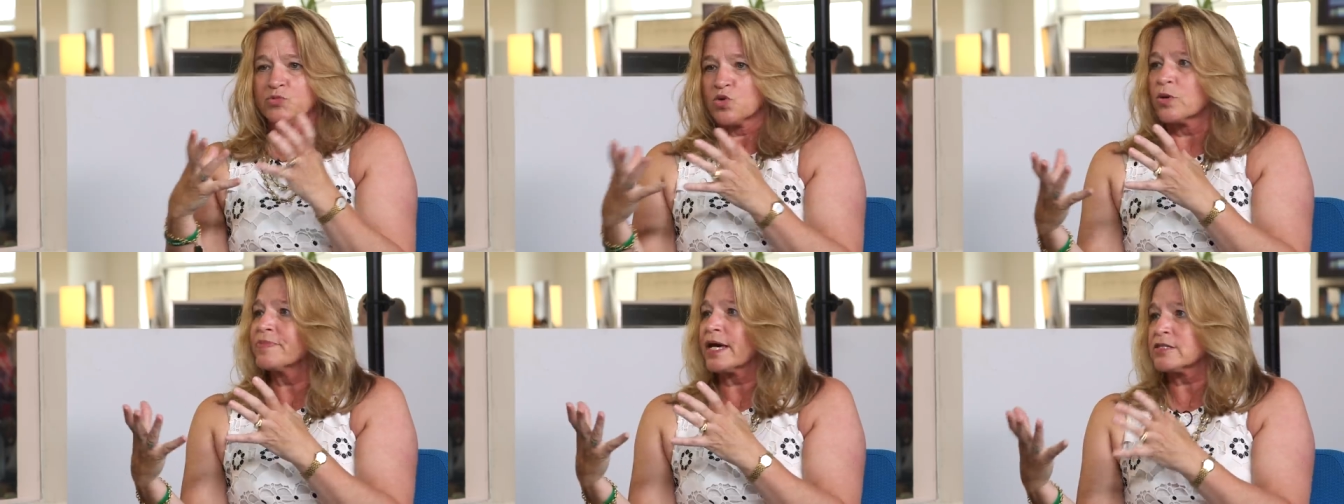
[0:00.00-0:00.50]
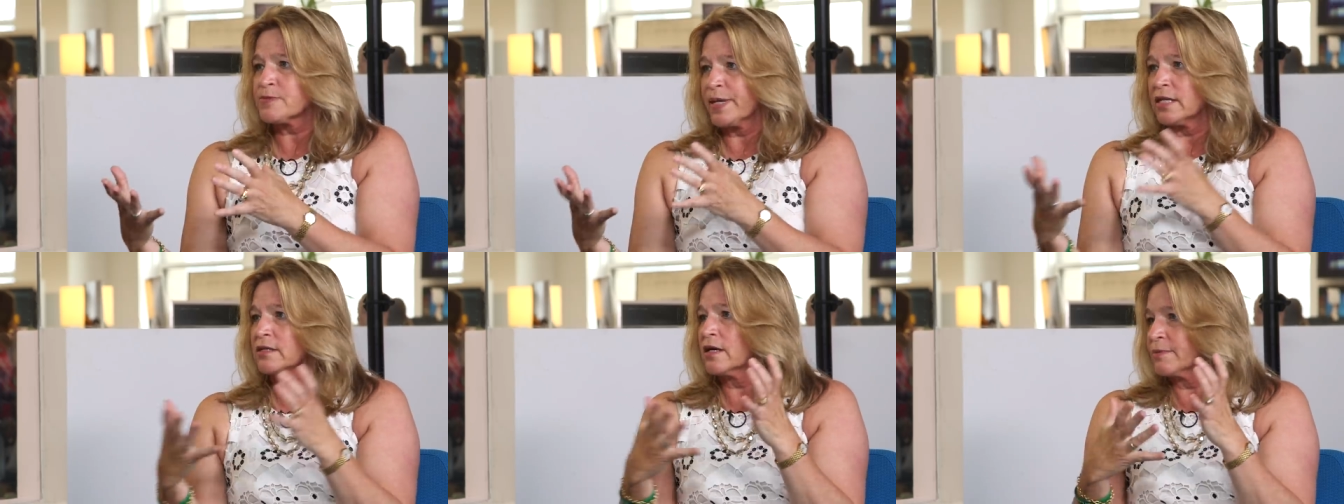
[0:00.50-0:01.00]
absorb that
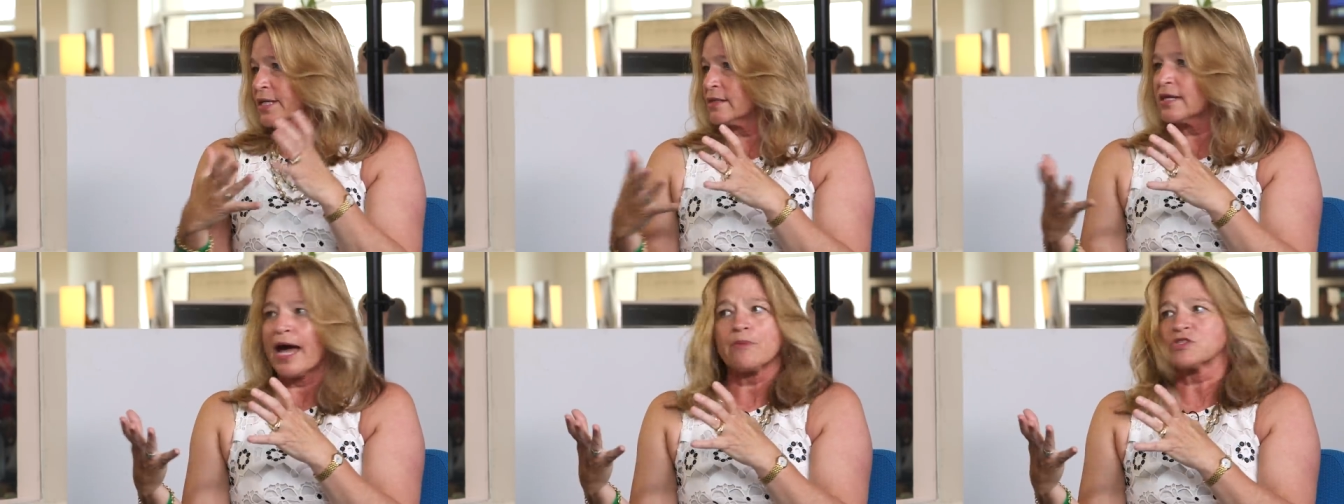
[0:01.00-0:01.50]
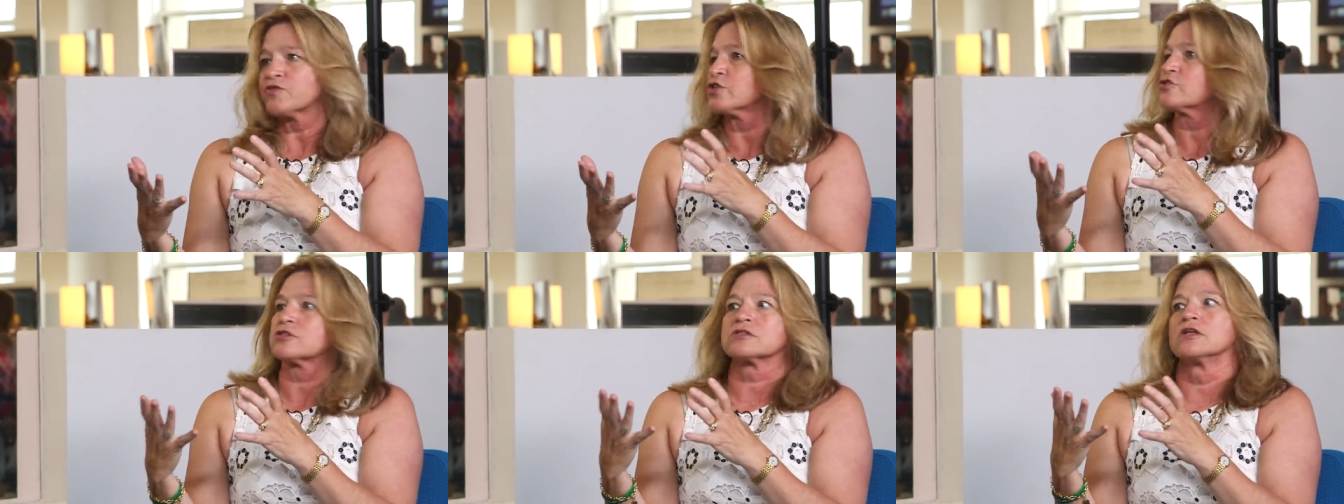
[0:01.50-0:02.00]
speed coming, the
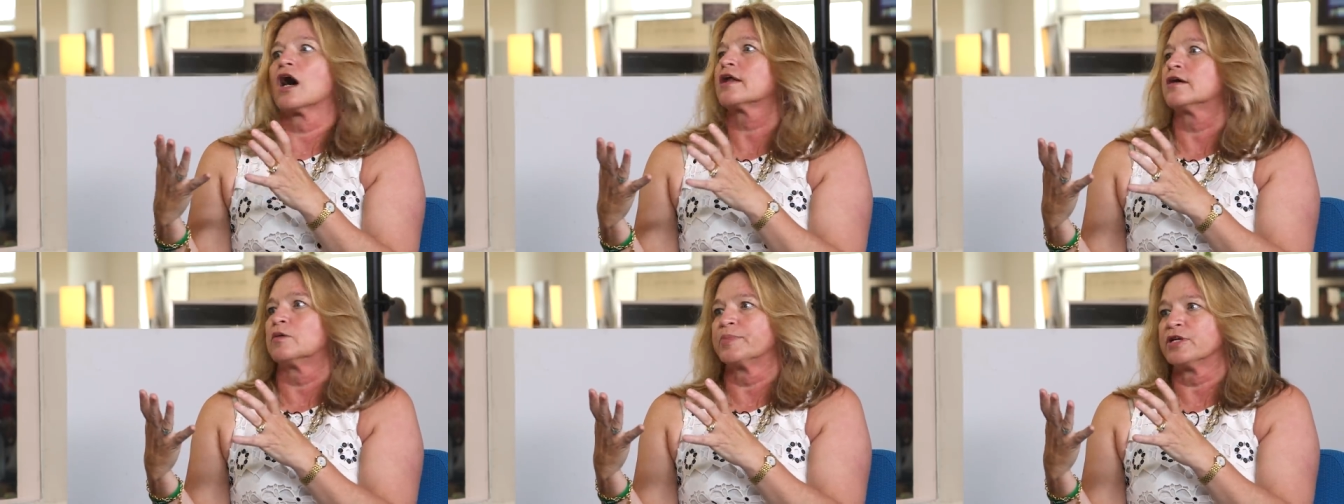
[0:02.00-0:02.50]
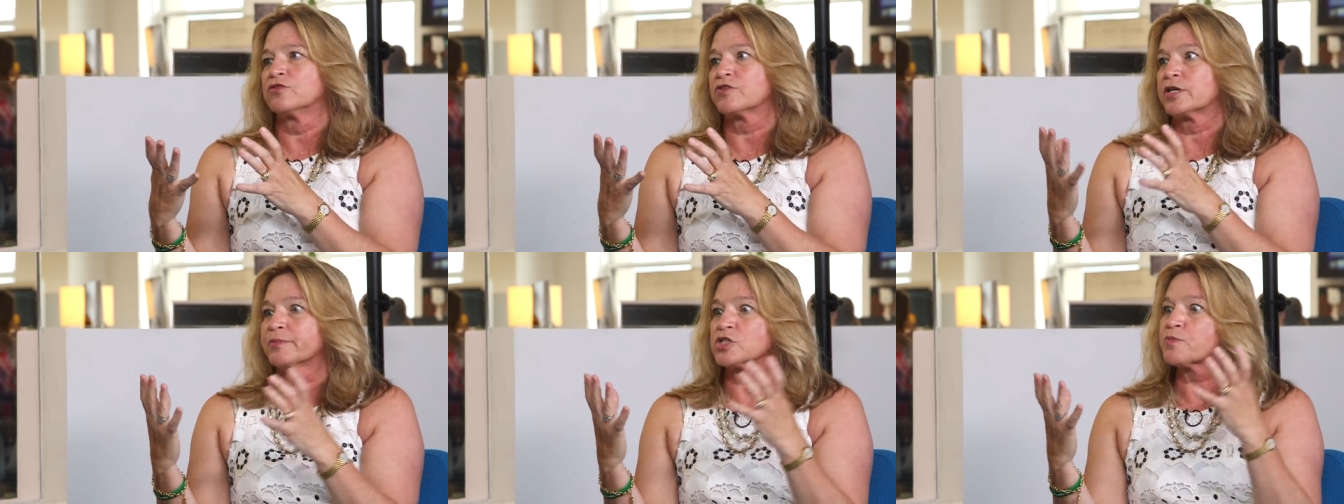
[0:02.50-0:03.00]
atmosphere is just not helping you
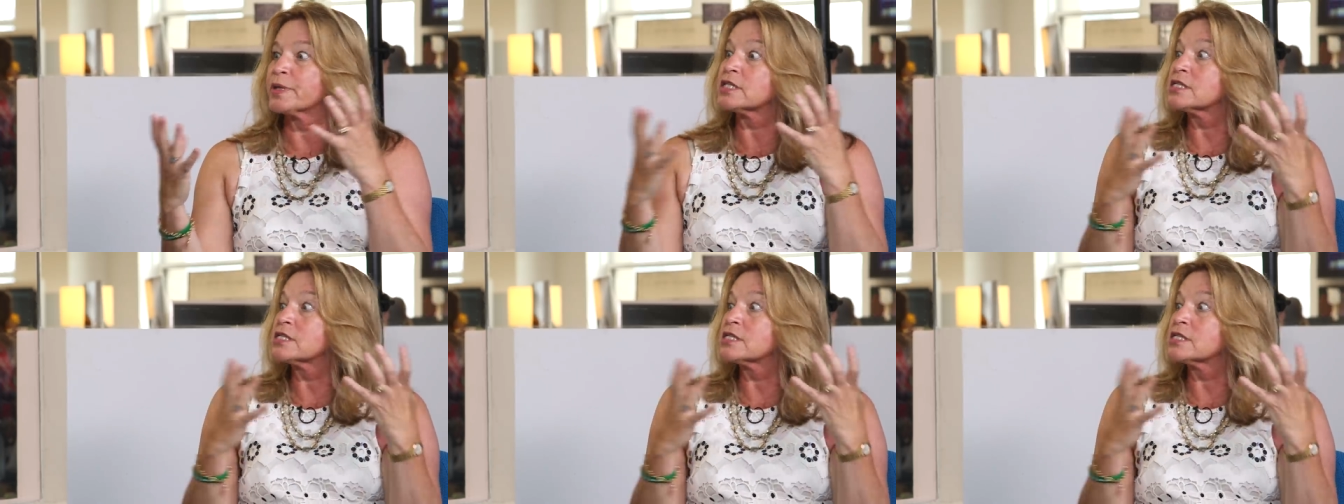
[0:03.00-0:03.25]
very much, but